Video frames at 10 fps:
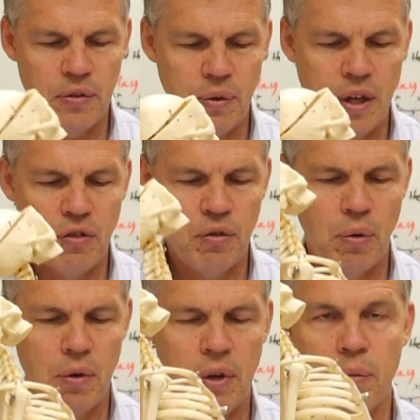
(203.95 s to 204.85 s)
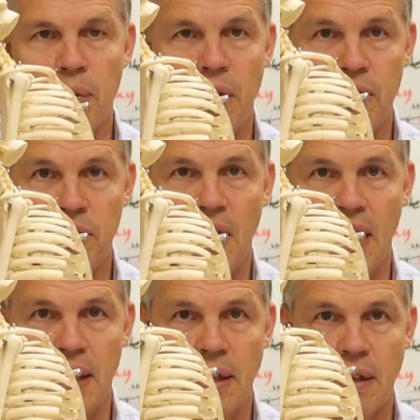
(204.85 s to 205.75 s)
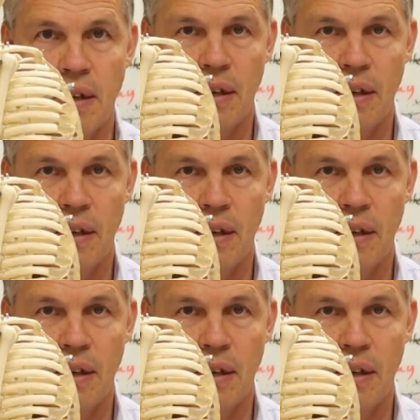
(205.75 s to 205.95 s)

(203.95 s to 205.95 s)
so that's shorter compared to standing.